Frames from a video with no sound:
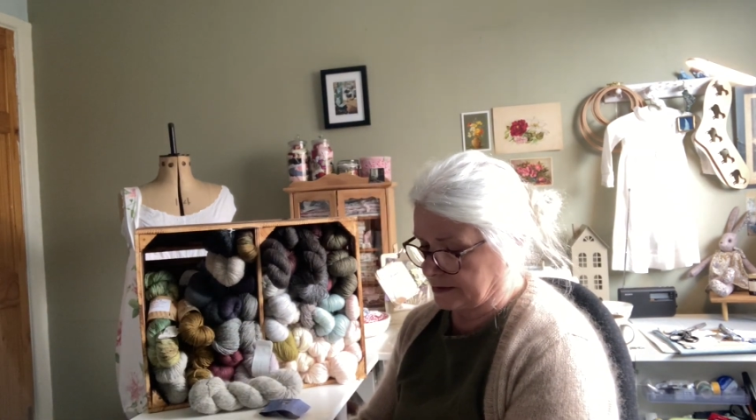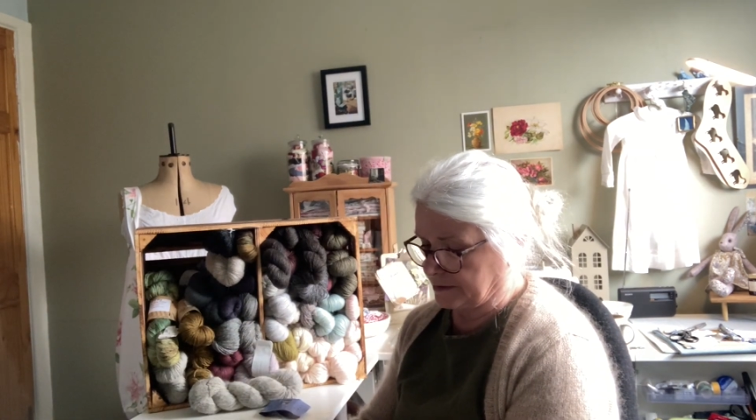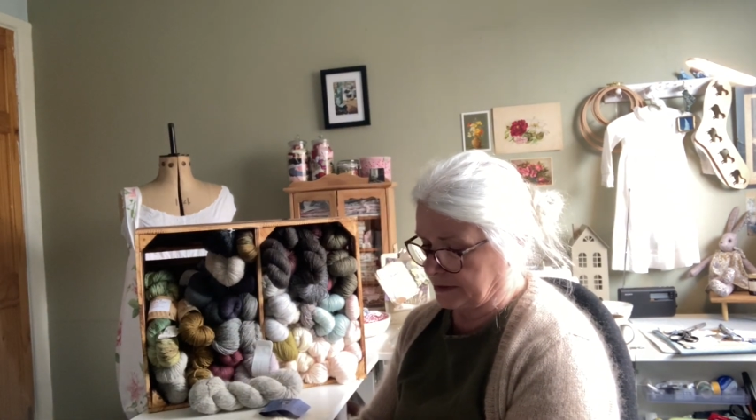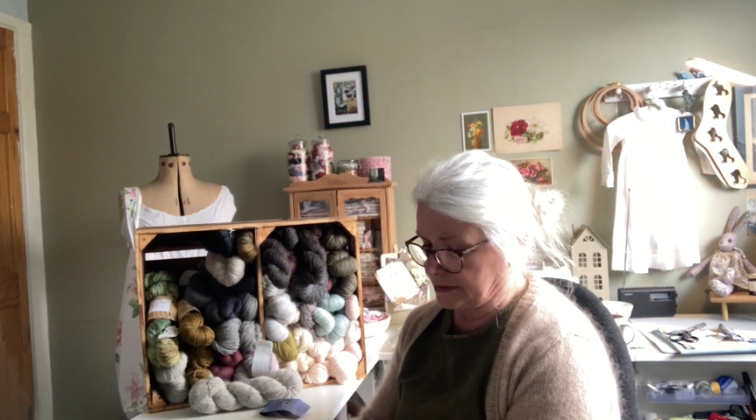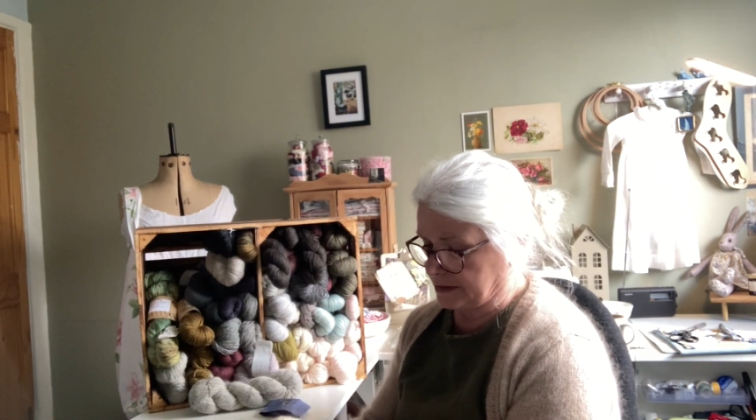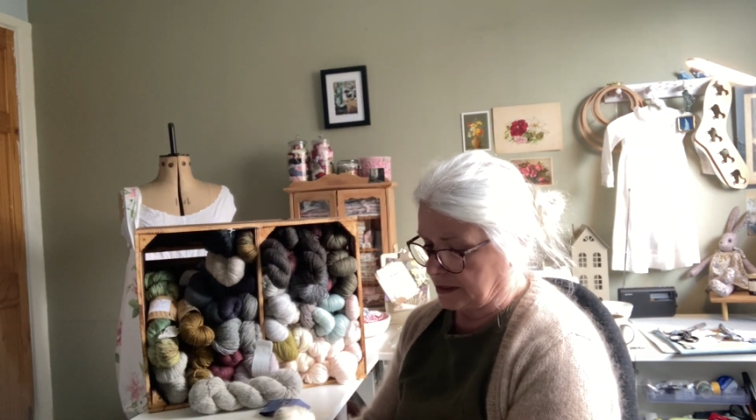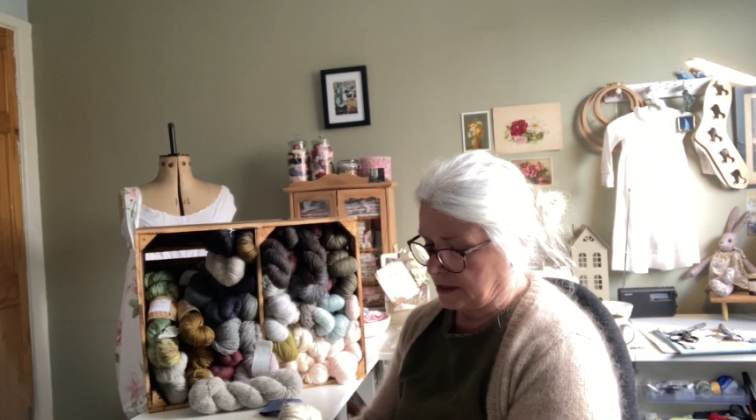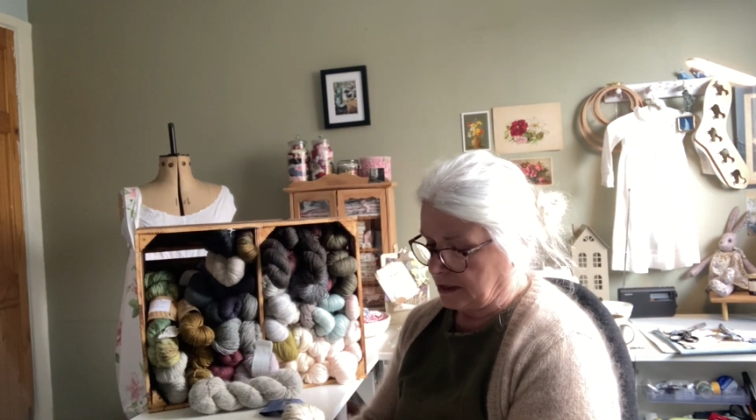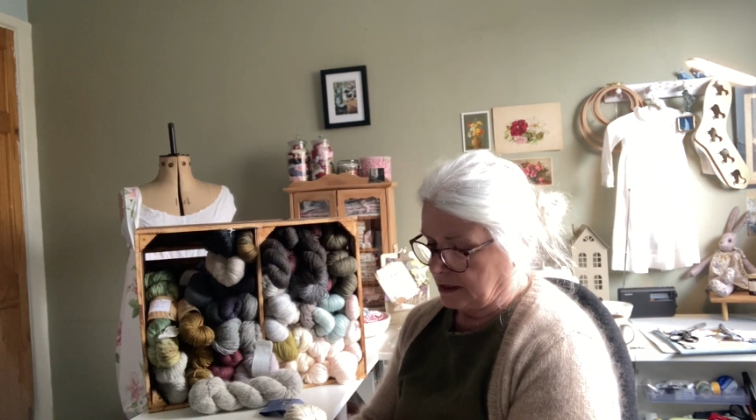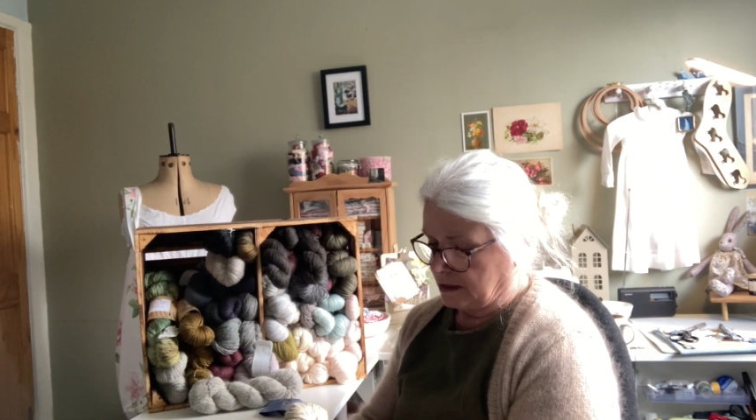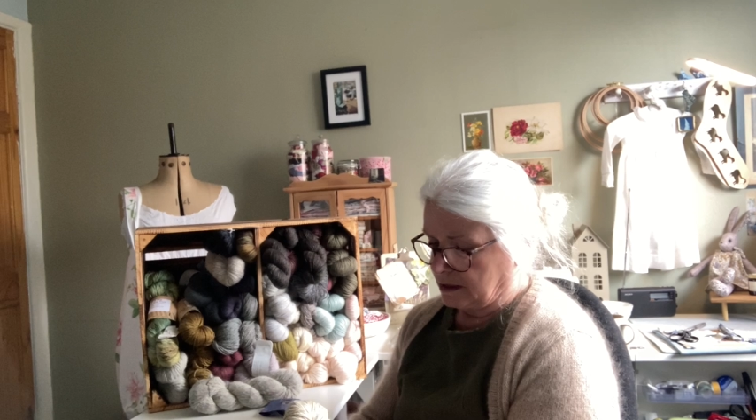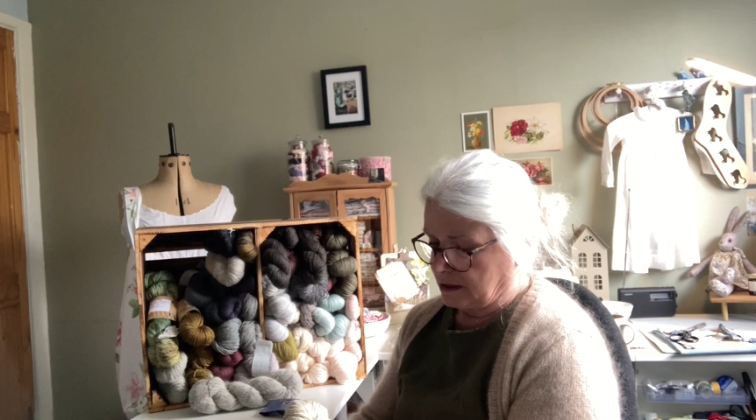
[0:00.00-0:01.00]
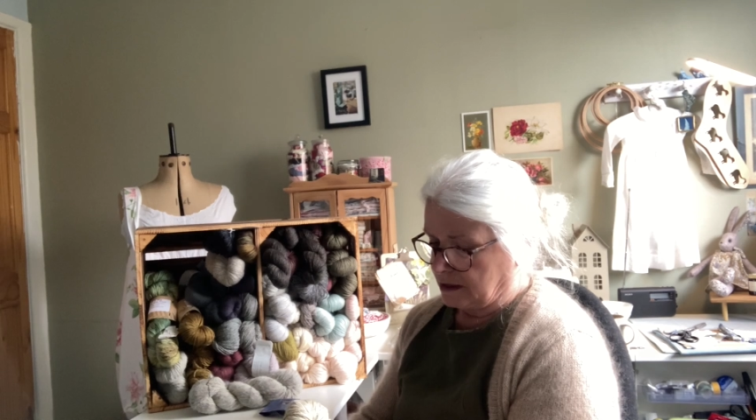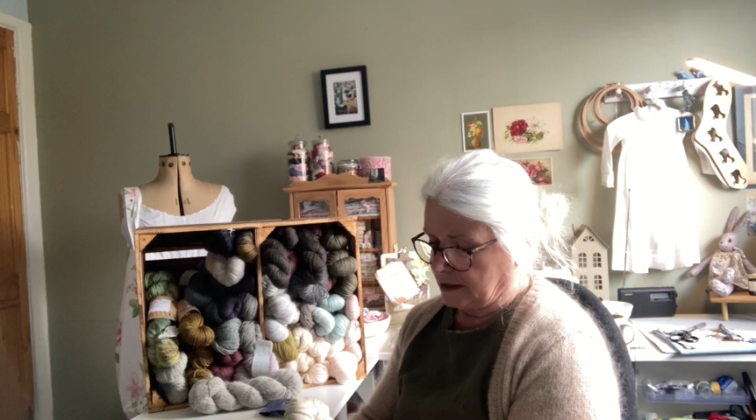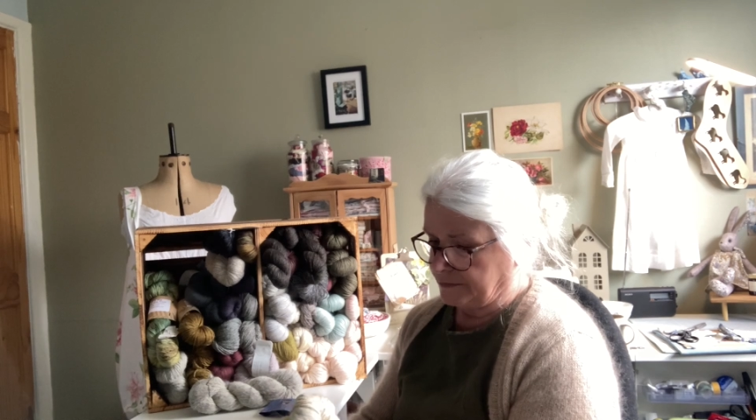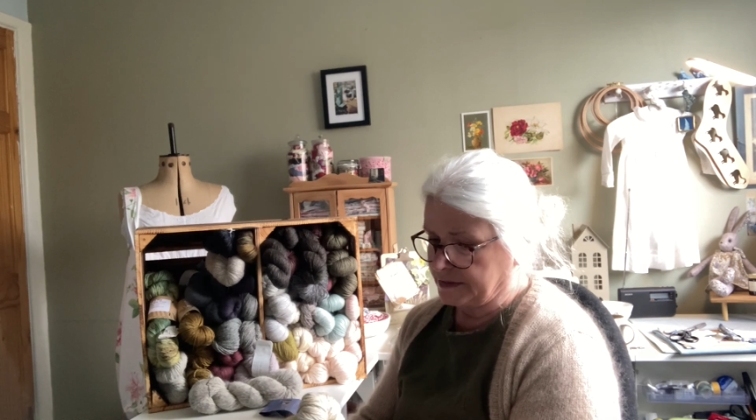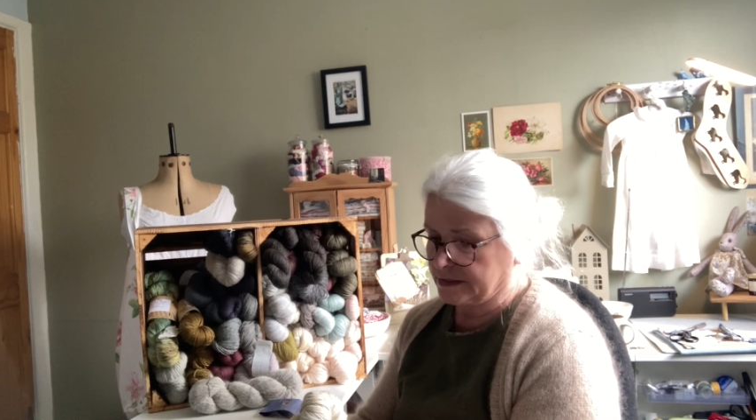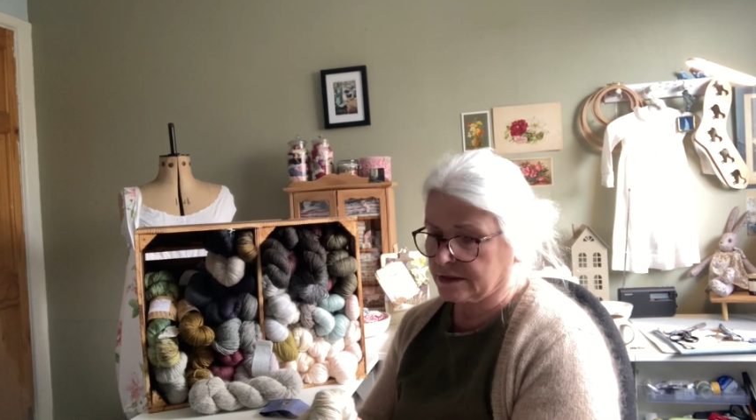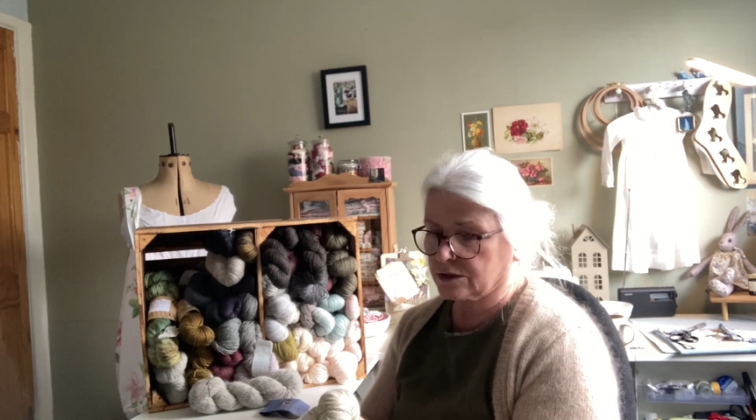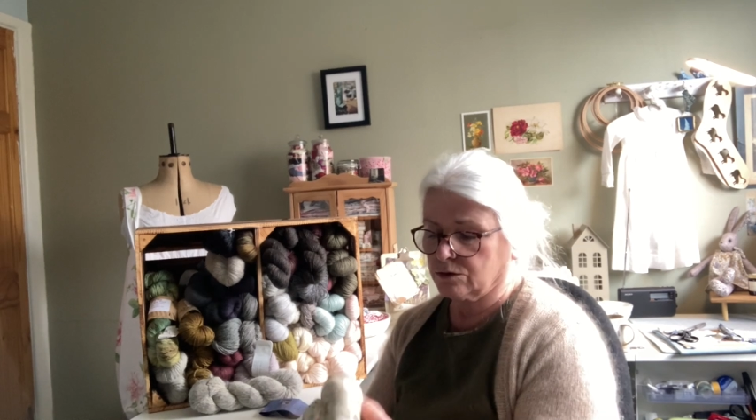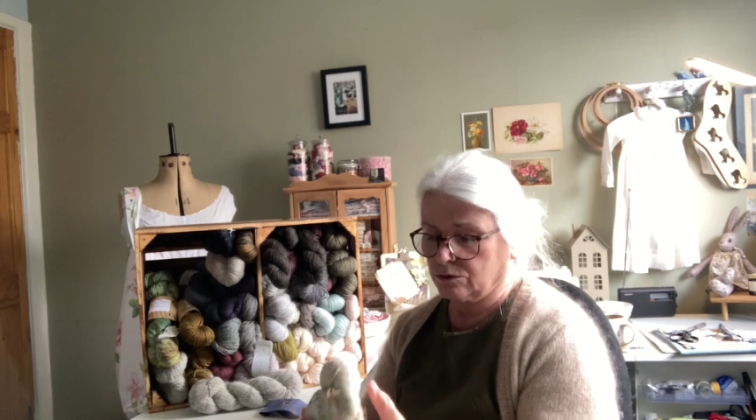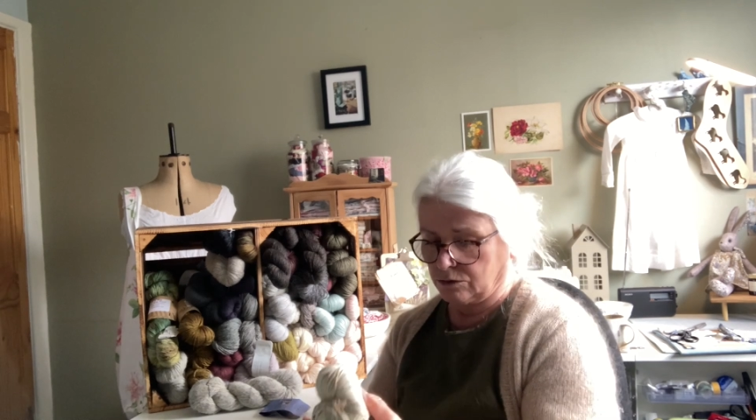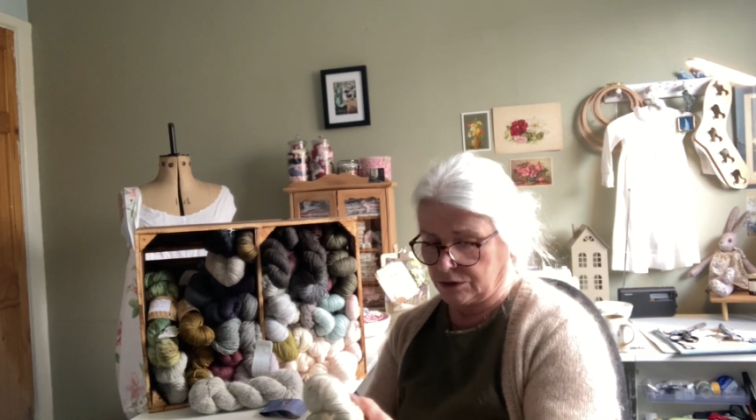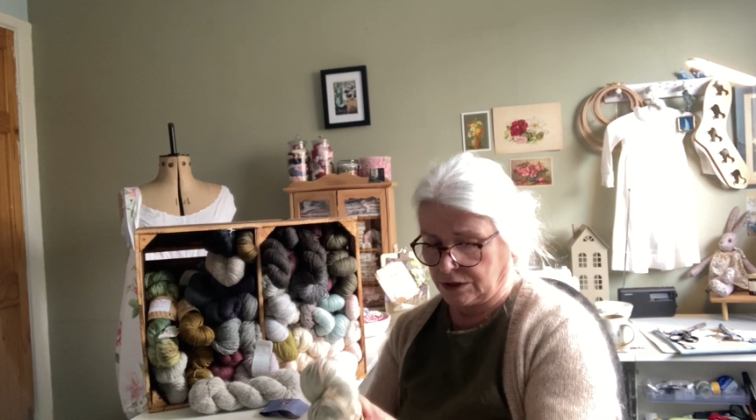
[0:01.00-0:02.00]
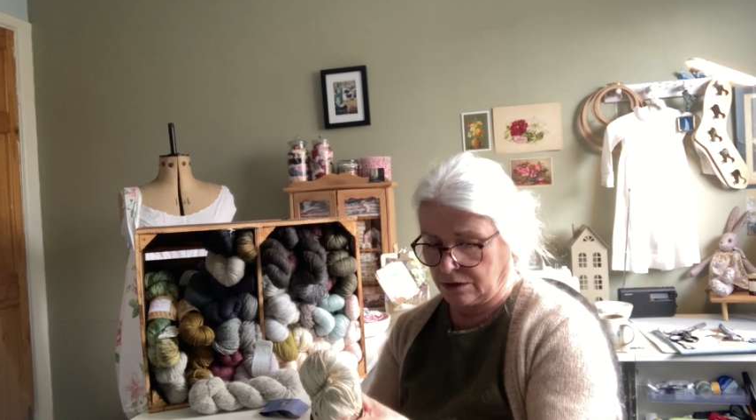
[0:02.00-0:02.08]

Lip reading: so these, and this is called